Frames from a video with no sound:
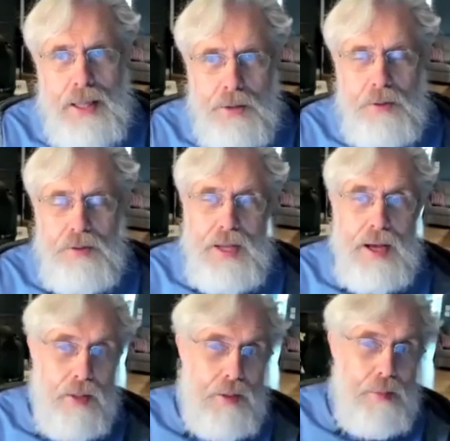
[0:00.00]
They would
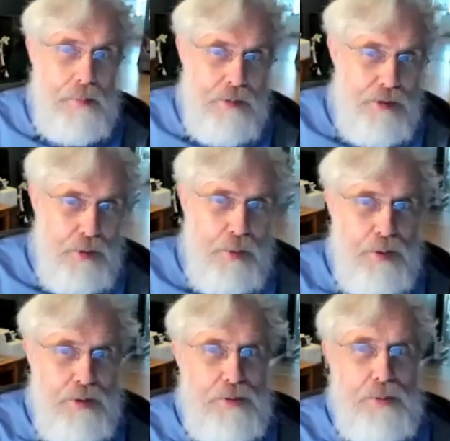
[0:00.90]
tell them
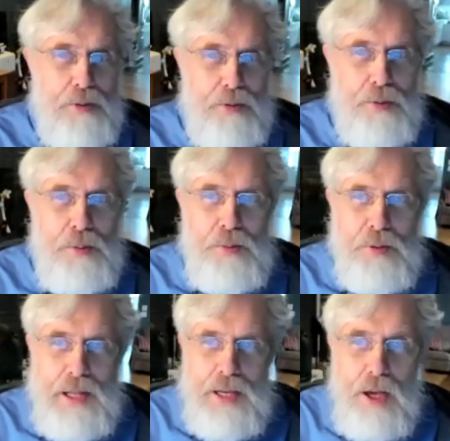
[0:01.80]
stories that weren't true,
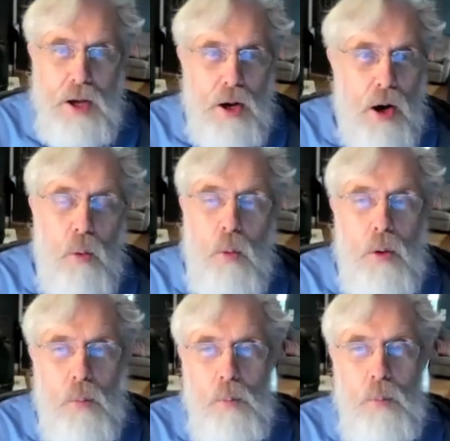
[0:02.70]
like, oh,
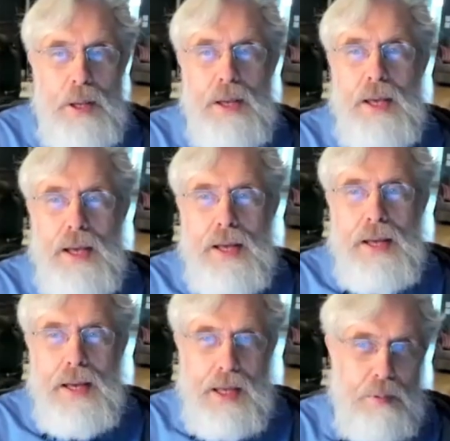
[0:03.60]
we
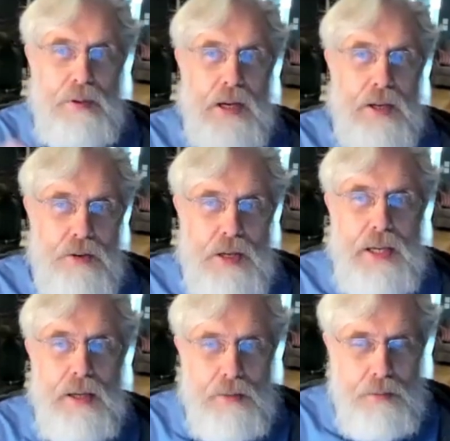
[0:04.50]
can protect your
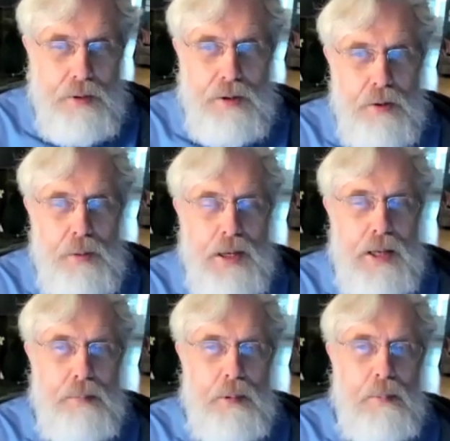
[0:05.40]
data. We, you know, we can
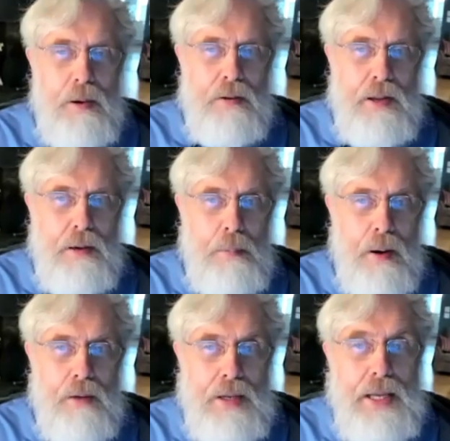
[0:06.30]
keep your data
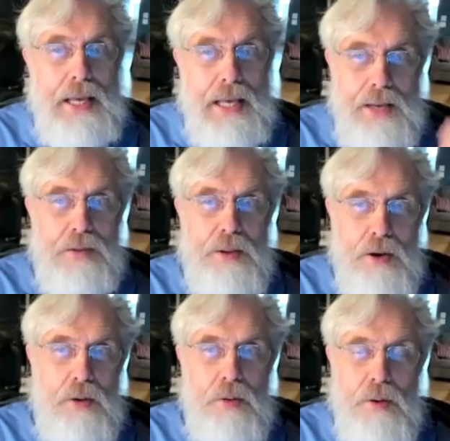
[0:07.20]
private, even
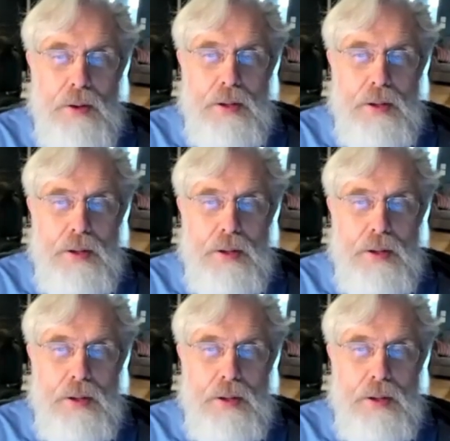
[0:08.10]
though